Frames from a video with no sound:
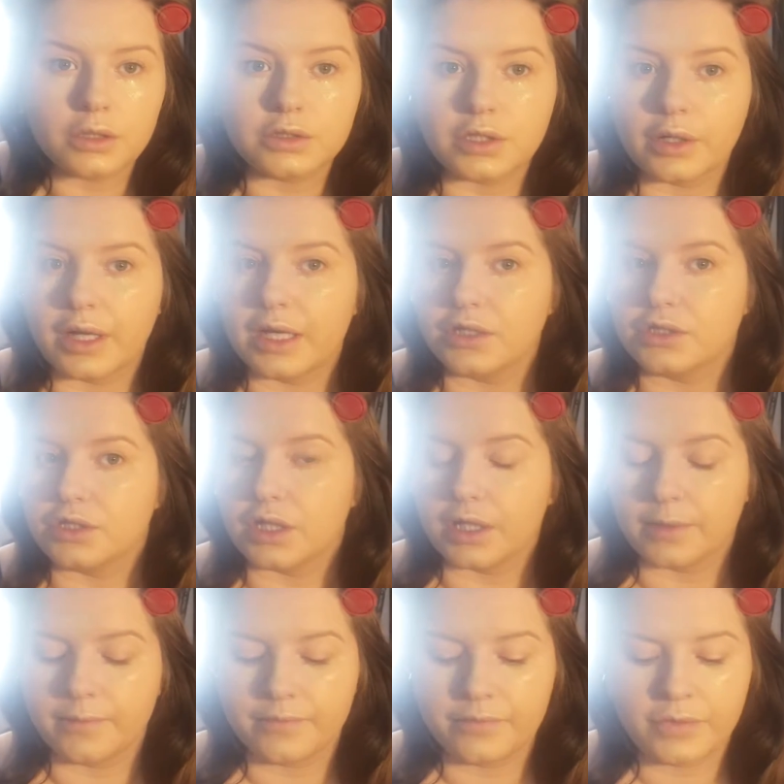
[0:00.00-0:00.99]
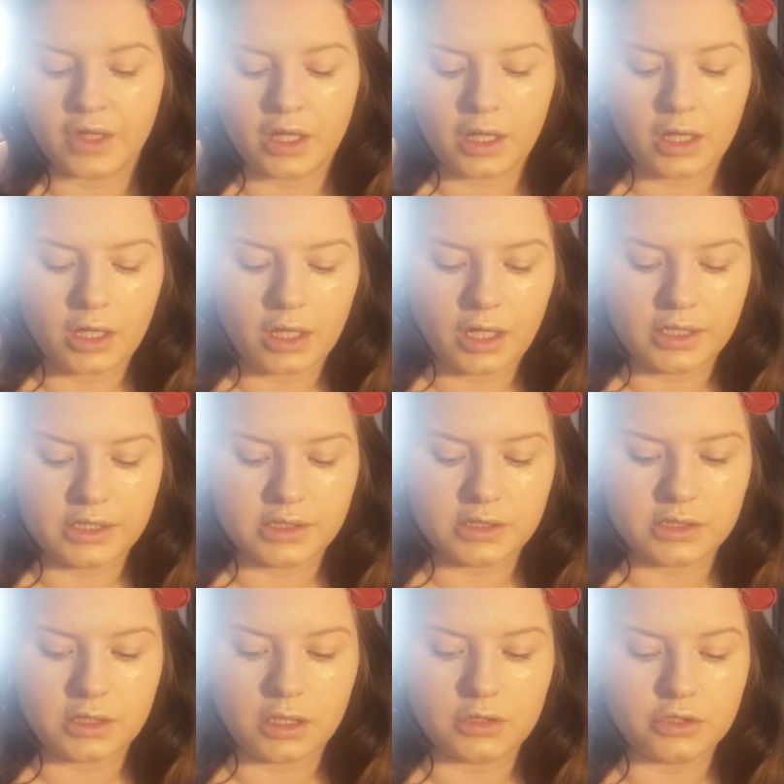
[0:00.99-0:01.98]
So actually, I didn't
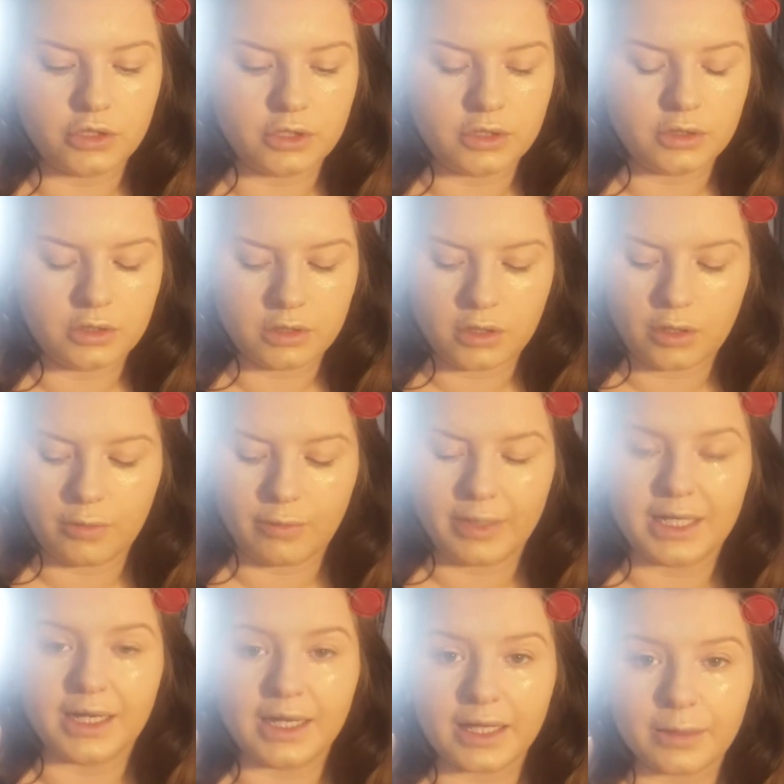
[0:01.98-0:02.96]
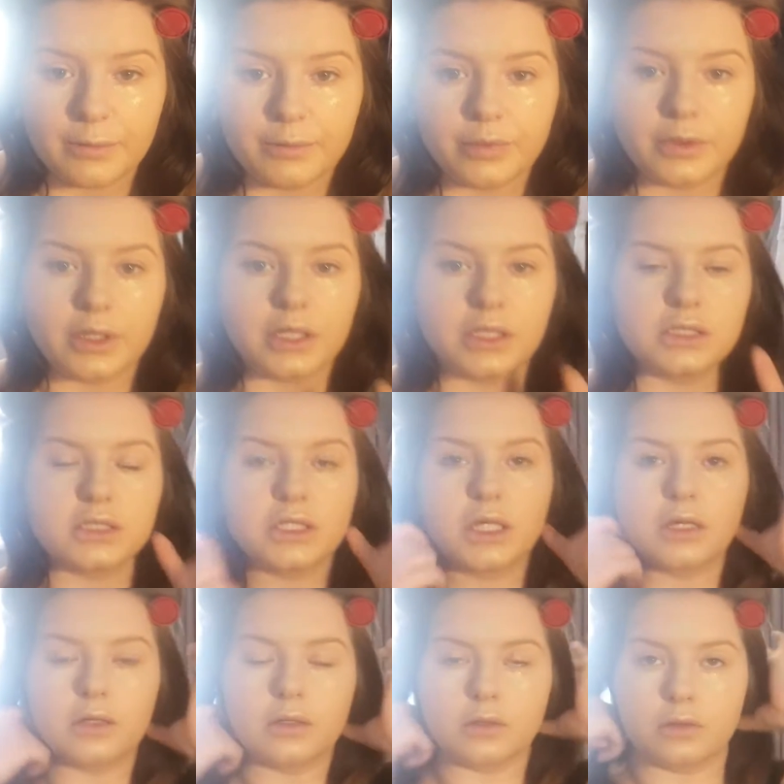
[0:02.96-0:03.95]
start doing that on my lip
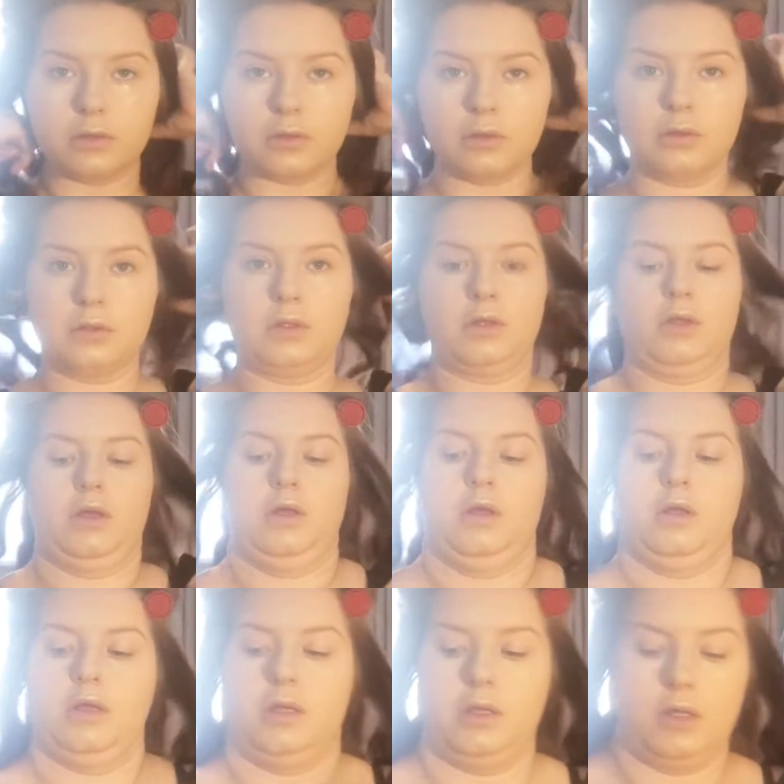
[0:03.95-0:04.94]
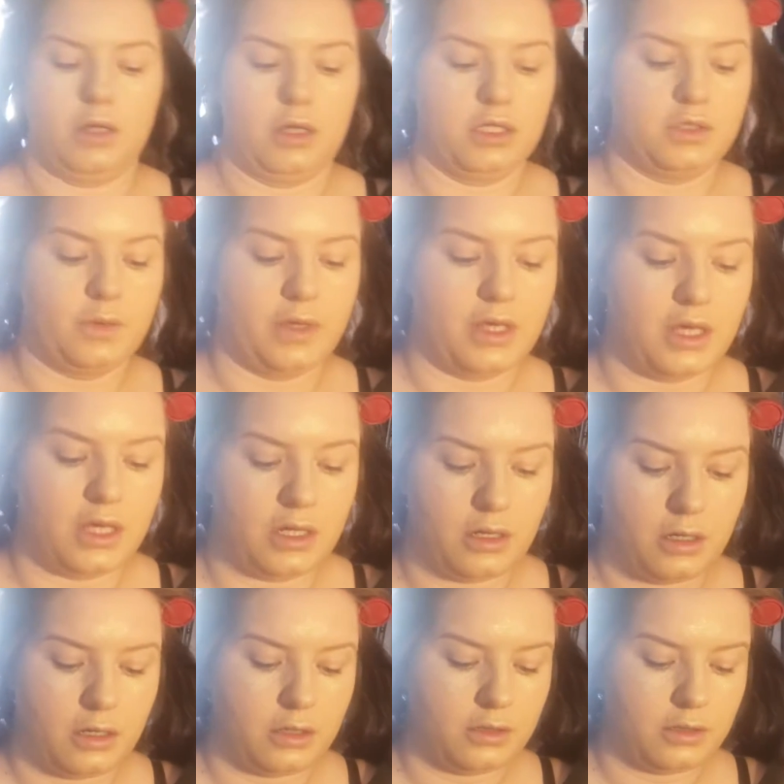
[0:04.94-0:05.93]
until last week, and
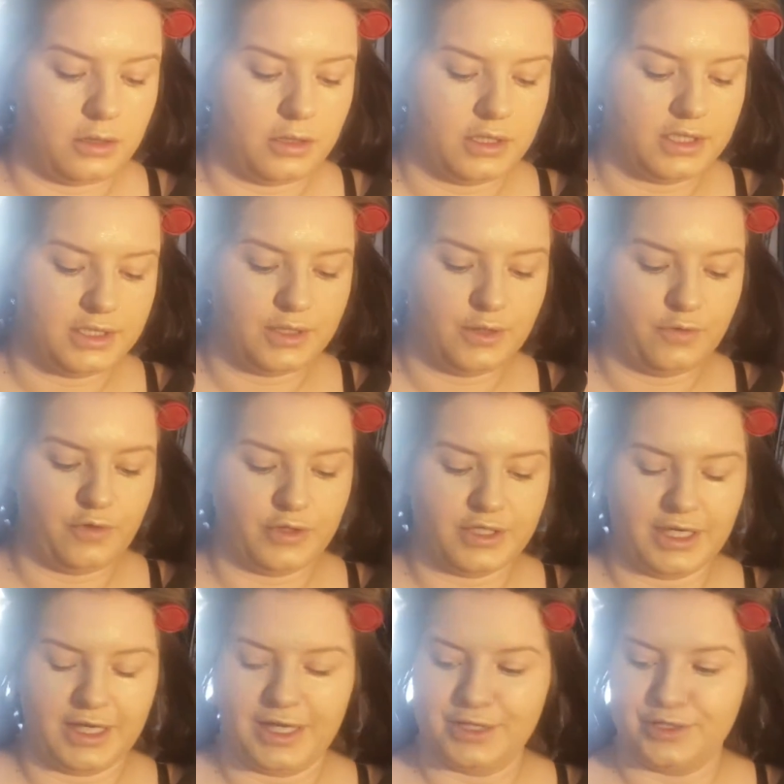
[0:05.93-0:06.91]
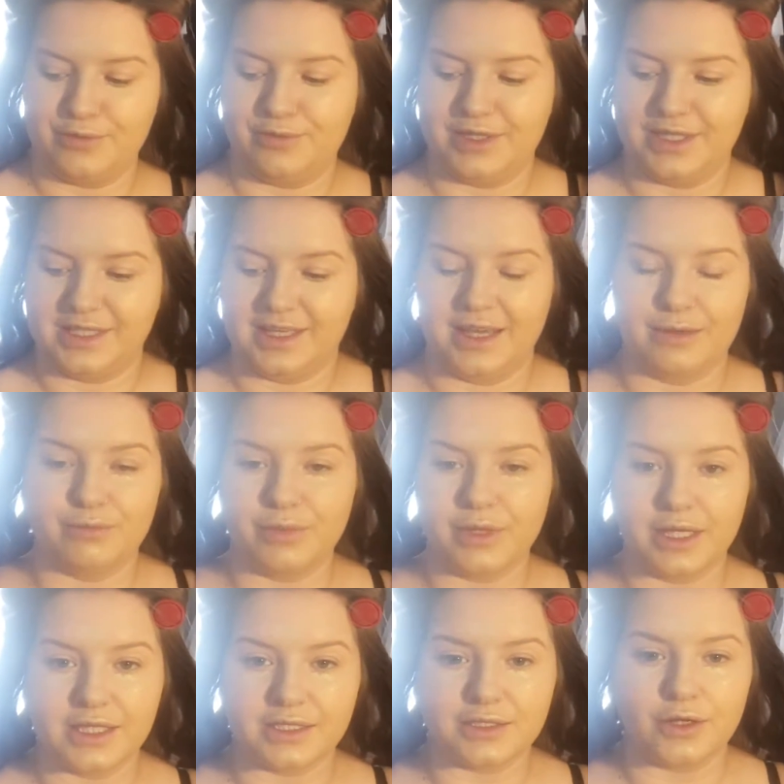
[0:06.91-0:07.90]
still feels like it's on my skin,
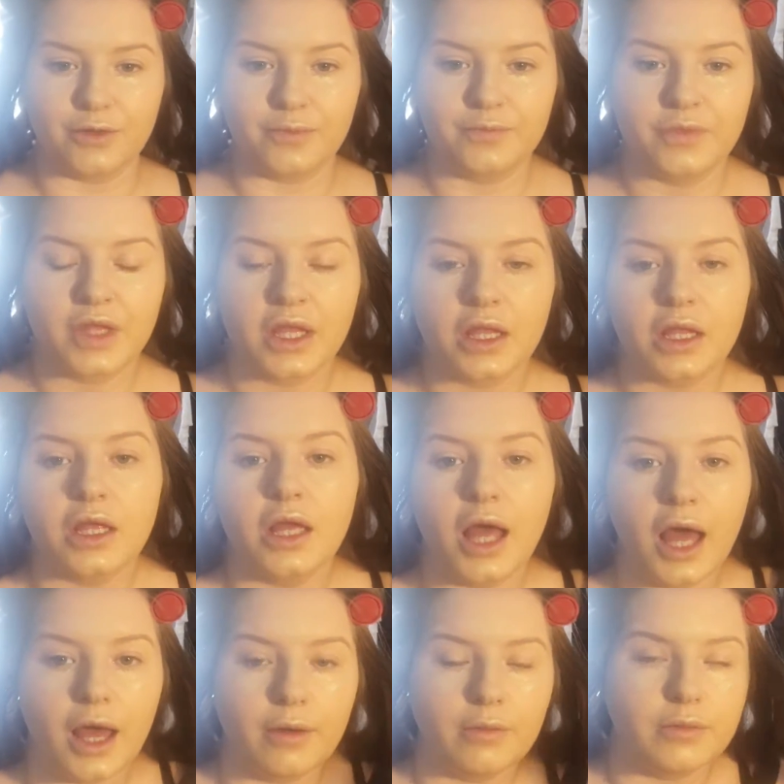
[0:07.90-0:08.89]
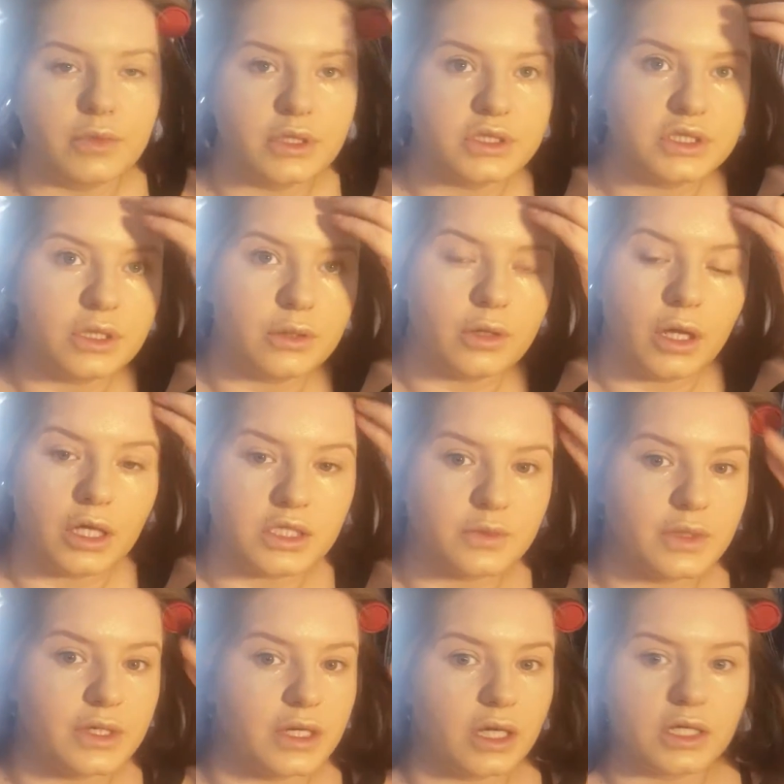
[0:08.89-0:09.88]
but it's not. Till last
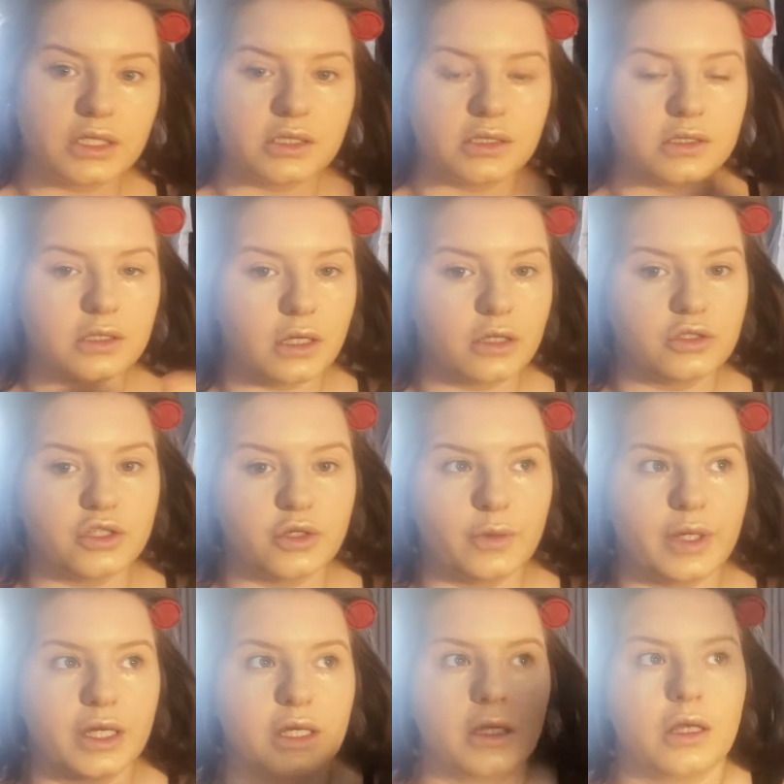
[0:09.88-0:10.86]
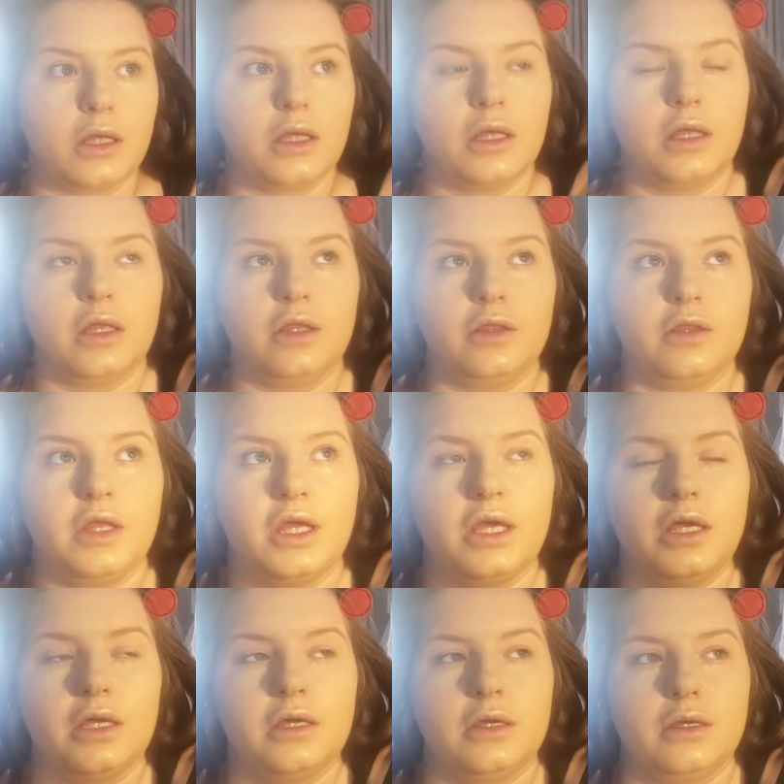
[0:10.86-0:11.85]
week I didn't start doing
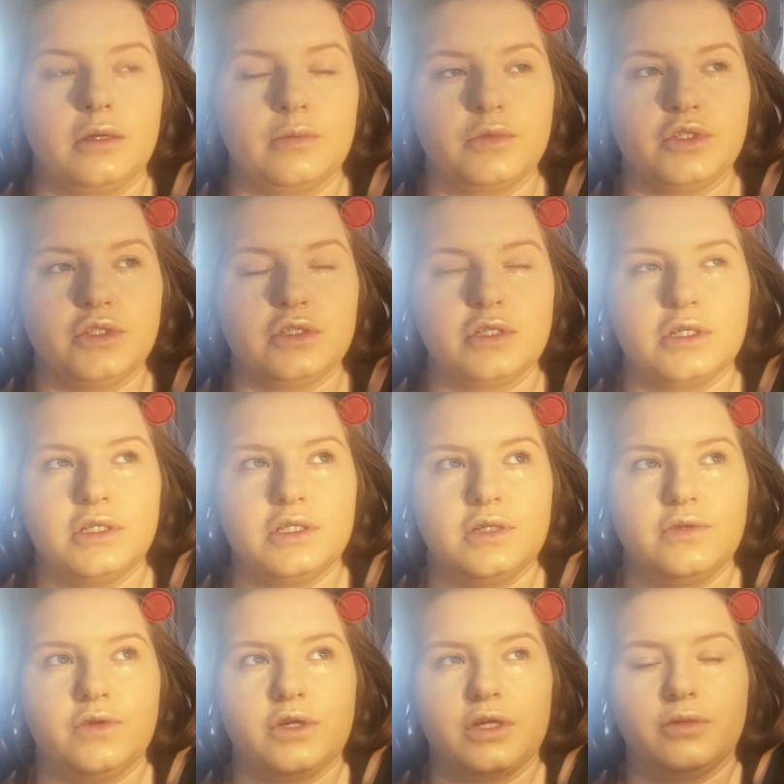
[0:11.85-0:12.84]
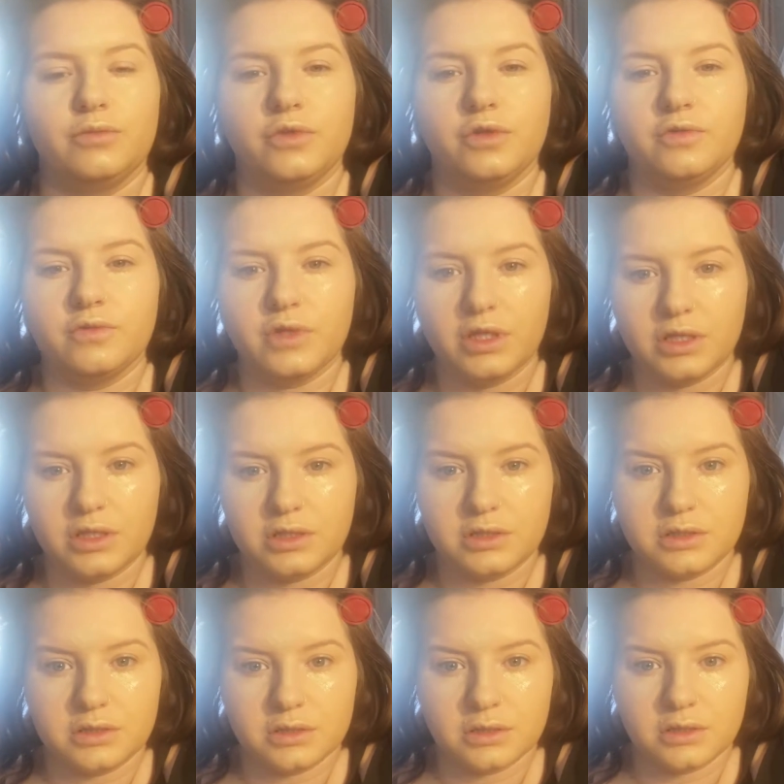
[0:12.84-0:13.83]
the, I'm just gonna see if I can move this.